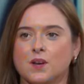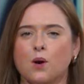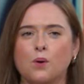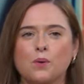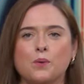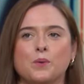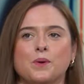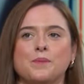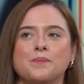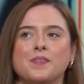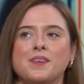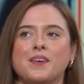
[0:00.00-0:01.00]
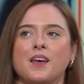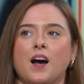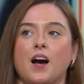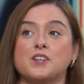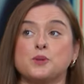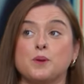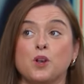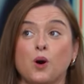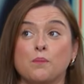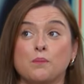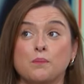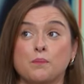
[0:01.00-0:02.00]
Oh, I do a
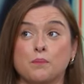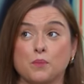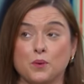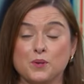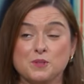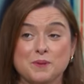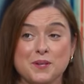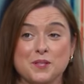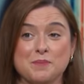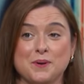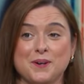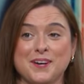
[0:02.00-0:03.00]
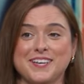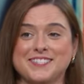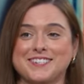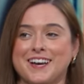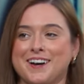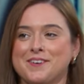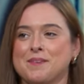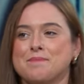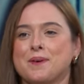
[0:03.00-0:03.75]
lot more speaking on the podcast now,